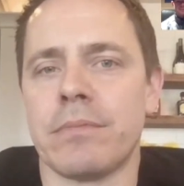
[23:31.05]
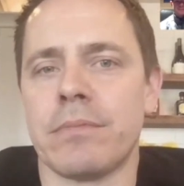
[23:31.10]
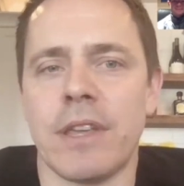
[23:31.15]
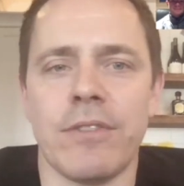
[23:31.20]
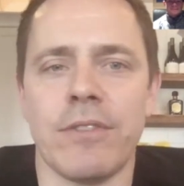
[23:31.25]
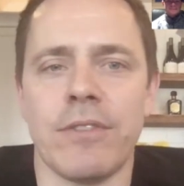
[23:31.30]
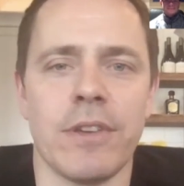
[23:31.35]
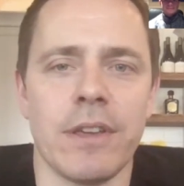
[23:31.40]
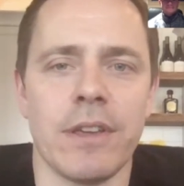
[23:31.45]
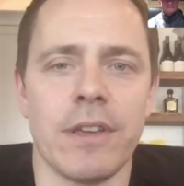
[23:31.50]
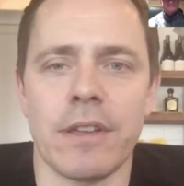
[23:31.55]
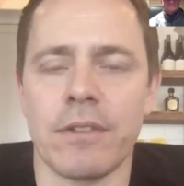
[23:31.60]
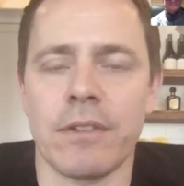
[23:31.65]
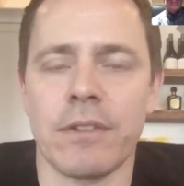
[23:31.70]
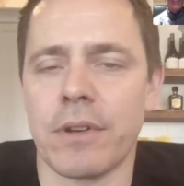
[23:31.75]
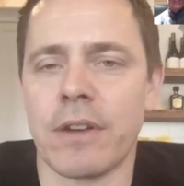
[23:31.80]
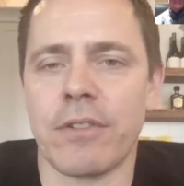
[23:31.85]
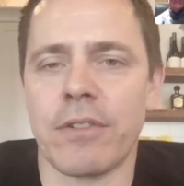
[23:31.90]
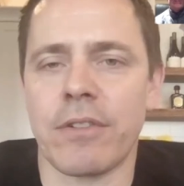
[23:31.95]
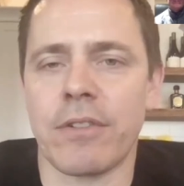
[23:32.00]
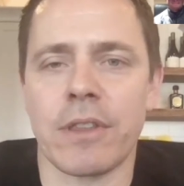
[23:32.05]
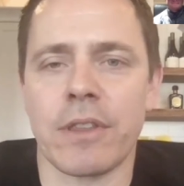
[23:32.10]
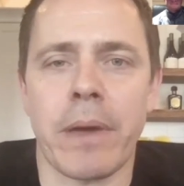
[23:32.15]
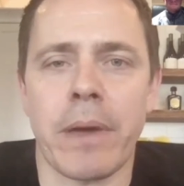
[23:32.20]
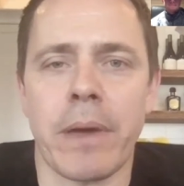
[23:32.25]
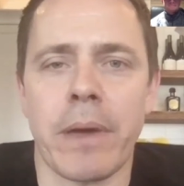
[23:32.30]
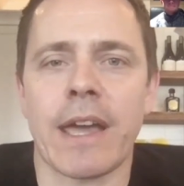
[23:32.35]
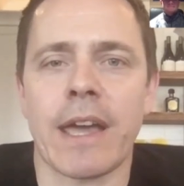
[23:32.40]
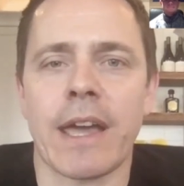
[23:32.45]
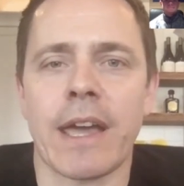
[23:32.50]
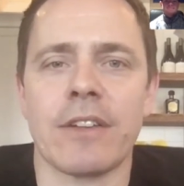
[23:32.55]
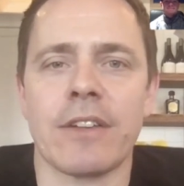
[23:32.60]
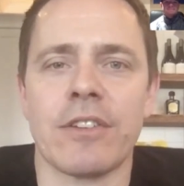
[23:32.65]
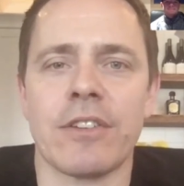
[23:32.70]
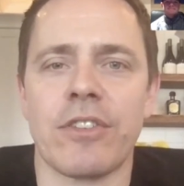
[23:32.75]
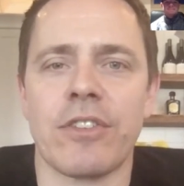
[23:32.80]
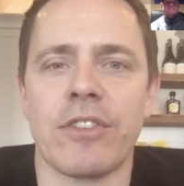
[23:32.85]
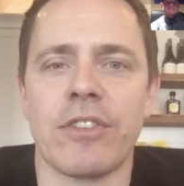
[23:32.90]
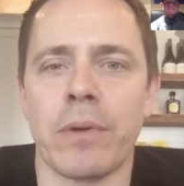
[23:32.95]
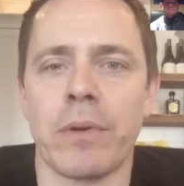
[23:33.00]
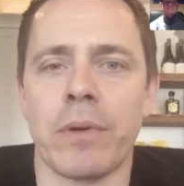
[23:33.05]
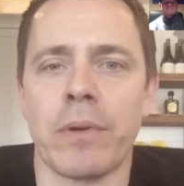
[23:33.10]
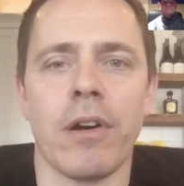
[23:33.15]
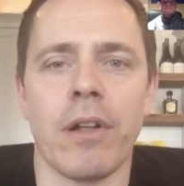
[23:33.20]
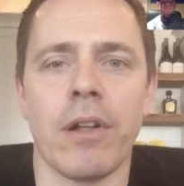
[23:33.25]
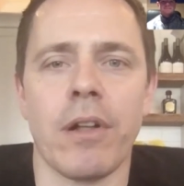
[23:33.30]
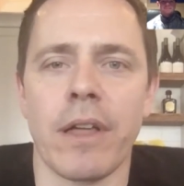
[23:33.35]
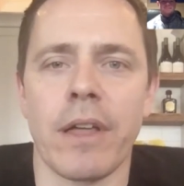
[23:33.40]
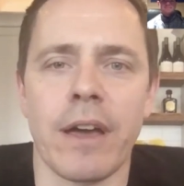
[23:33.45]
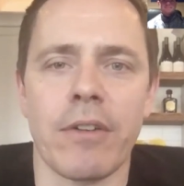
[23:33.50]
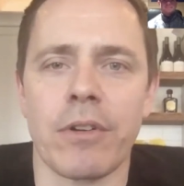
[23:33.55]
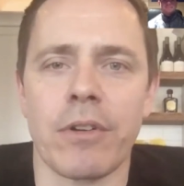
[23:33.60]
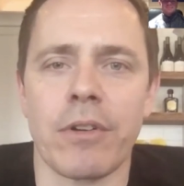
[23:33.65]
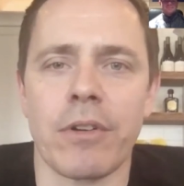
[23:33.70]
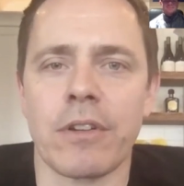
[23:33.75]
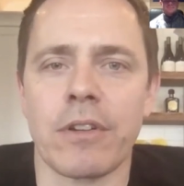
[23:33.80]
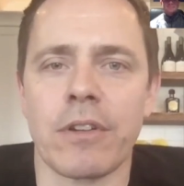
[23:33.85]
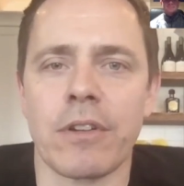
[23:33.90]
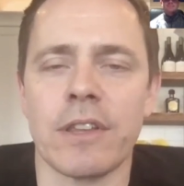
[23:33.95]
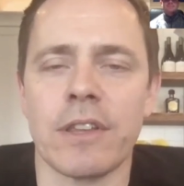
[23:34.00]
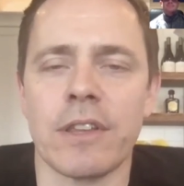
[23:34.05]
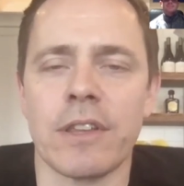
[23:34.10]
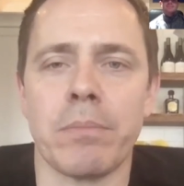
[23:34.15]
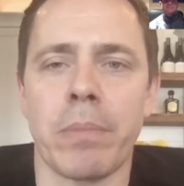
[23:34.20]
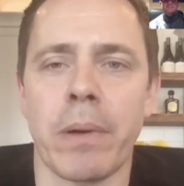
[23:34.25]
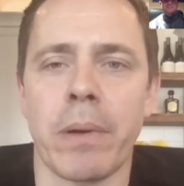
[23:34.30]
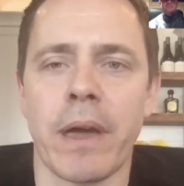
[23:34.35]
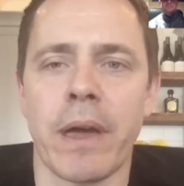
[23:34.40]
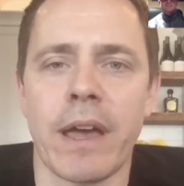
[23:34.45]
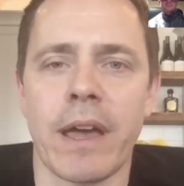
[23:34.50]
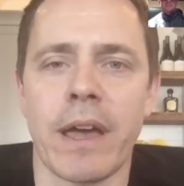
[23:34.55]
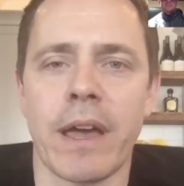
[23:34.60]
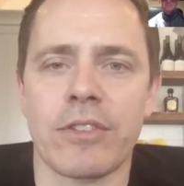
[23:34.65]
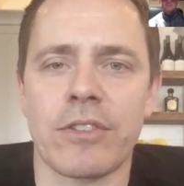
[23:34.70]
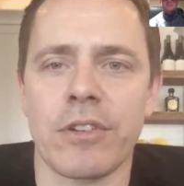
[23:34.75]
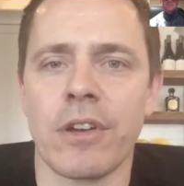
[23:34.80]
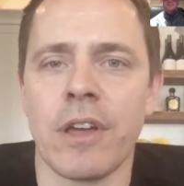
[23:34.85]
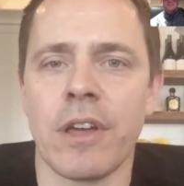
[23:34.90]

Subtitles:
TV and whatever the packages that we all have, whether it's League Pass or